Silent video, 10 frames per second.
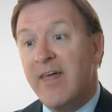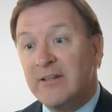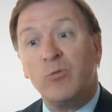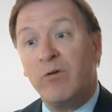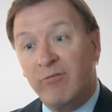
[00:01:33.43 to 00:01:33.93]

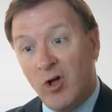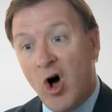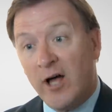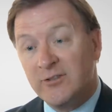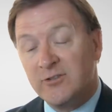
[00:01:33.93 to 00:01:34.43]
That's what we've
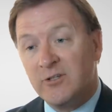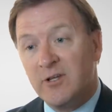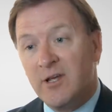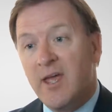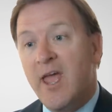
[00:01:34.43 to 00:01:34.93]
lost,
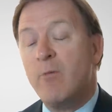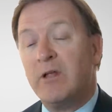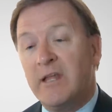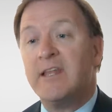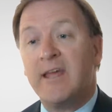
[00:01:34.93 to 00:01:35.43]
and
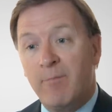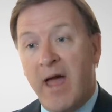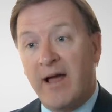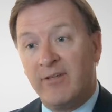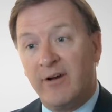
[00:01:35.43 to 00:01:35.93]
we need to get
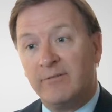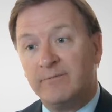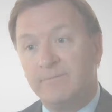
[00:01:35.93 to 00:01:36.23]
back there.